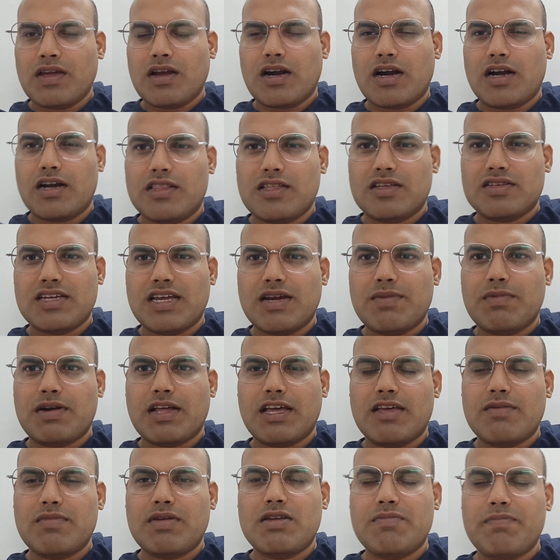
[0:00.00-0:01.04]
And at the same
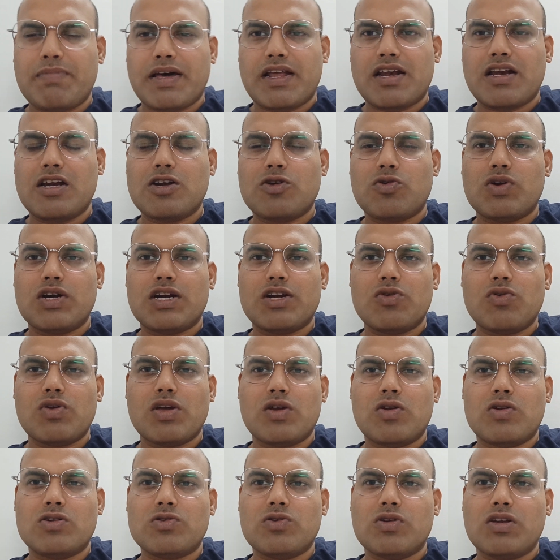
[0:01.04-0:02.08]
time, in parallel to that, you
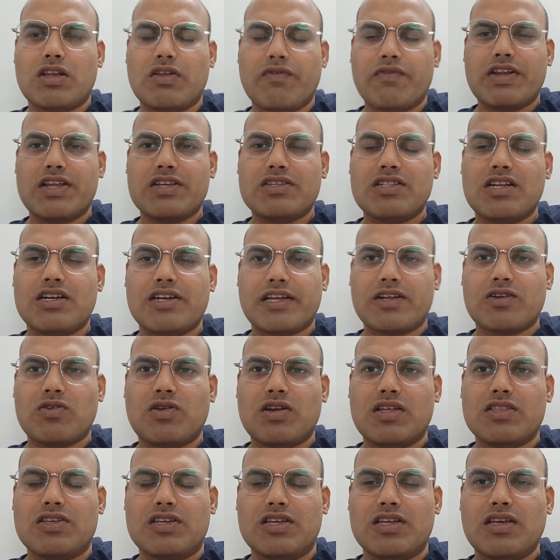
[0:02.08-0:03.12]
can also leverage the
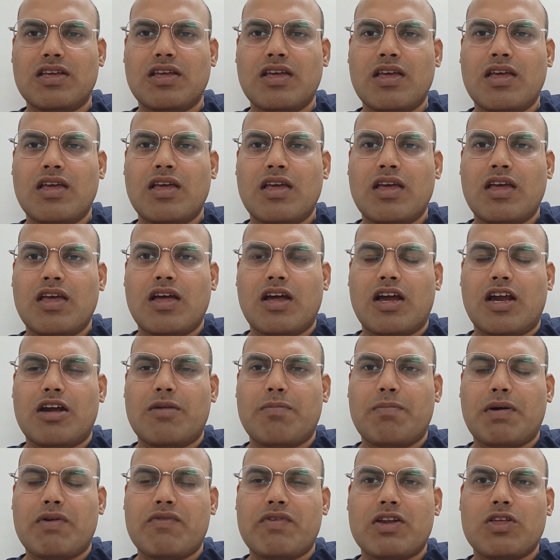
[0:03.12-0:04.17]
technology and
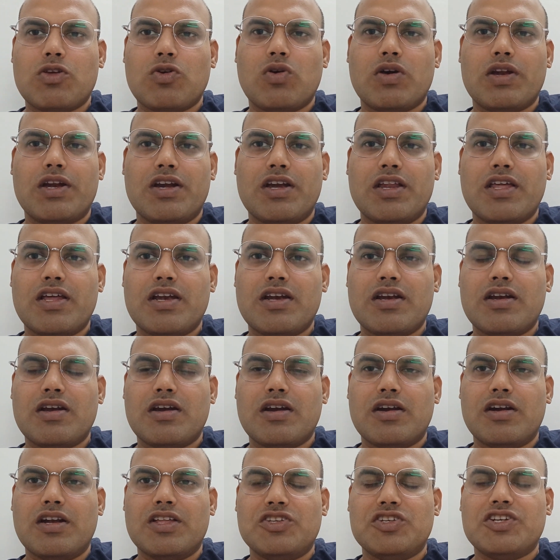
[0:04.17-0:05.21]
power your Indian
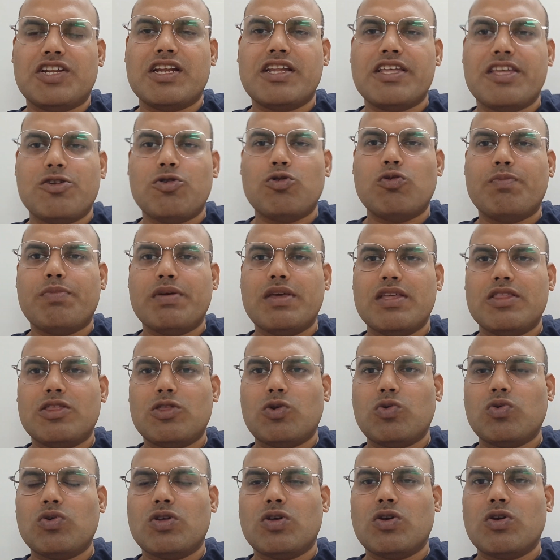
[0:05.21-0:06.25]
digital e-rupee
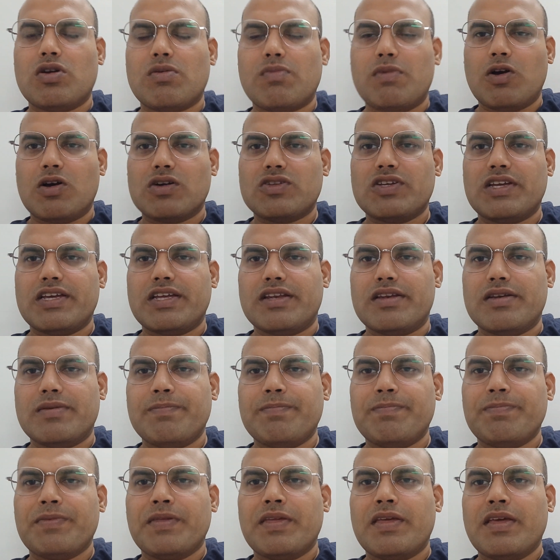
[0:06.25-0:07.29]
through your blockchain,
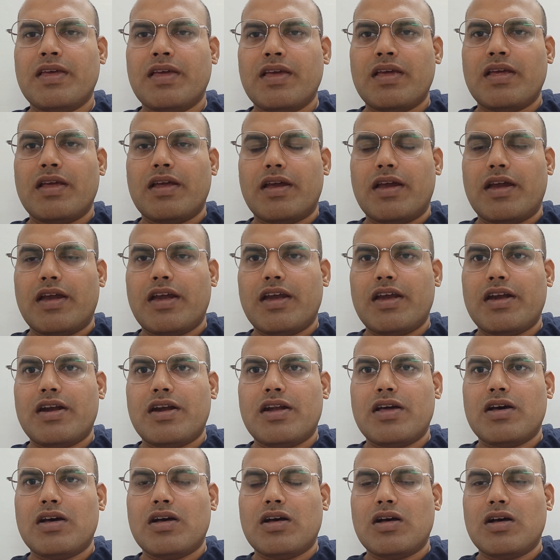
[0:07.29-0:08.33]
and
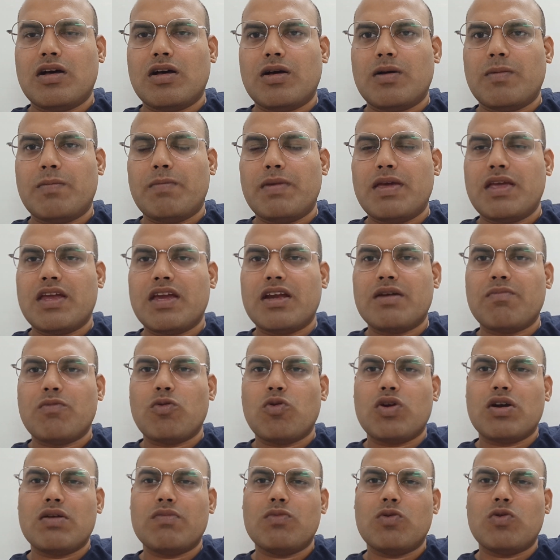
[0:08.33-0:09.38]
make it
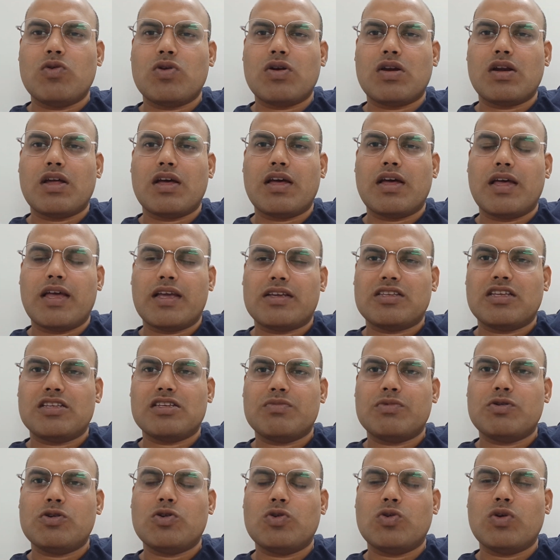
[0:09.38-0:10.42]
more and more
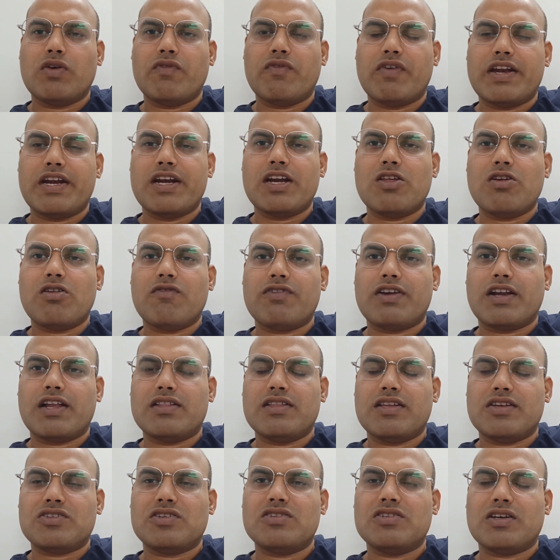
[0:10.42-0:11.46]
accessible to a variety of
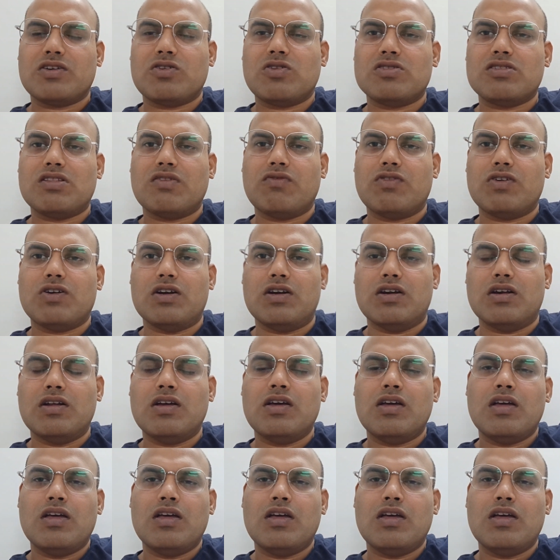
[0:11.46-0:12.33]
transactions across the world.